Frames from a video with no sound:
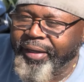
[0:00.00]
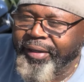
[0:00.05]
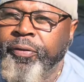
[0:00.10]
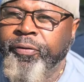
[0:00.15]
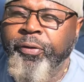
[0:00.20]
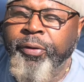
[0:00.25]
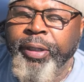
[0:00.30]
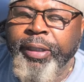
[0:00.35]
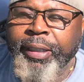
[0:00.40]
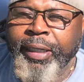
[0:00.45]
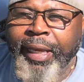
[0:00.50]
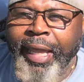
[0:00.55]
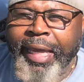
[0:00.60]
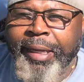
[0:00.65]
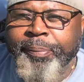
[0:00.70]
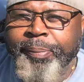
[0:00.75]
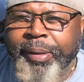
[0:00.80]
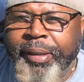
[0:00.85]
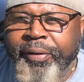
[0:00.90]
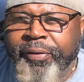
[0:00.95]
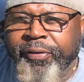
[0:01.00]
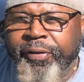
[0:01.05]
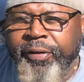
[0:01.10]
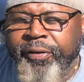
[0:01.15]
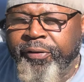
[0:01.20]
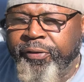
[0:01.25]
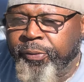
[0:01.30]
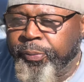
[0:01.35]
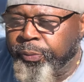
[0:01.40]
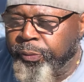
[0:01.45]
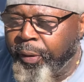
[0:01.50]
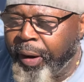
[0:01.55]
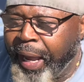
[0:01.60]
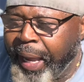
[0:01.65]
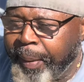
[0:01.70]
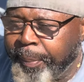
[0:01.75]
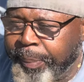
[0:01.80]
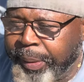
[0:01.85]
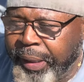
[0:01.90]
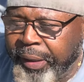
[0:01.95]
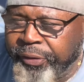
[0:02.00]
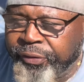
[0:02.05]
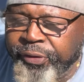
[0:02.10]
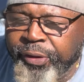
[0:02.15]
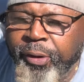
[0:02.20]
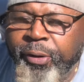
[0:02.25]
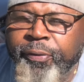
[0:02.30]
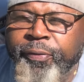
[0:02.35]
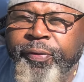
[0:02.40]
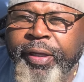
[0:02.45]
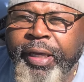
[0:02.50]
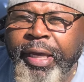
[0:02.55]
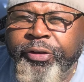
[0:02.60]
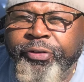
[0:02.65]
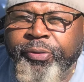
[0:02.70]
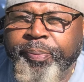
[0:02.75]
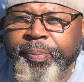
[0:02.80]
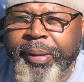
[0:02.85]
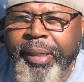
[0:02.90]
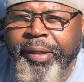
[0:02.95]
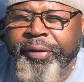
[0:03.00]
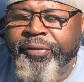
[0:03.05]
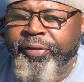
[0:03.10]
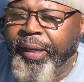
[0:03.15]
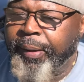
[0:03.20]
so hit the like buttons, hit the subscribe buttons, notification buttons.